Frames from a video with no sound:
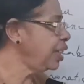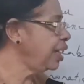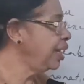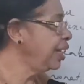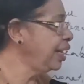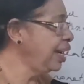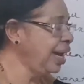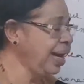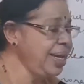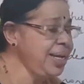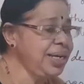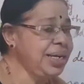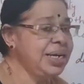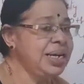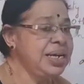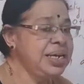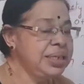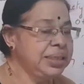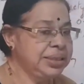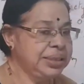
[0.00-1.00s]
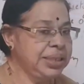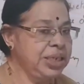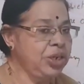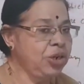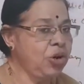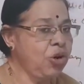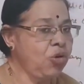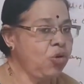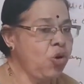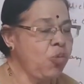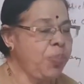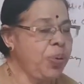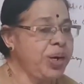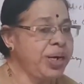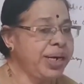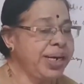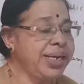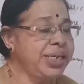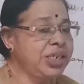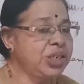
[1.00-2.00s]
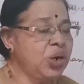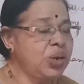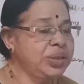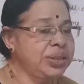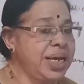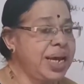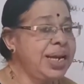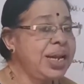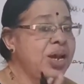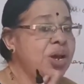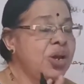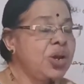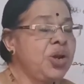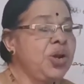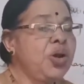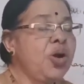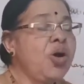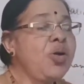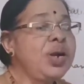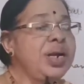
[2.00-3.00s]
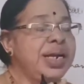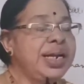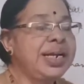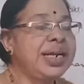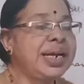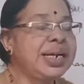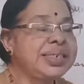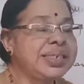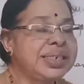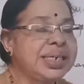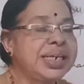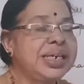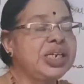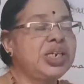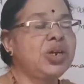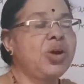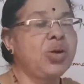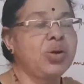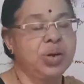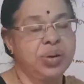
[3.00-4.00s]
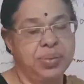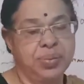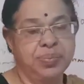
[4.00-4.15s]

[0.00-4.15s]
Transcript: Like zero coupon rate shows that no interest rate on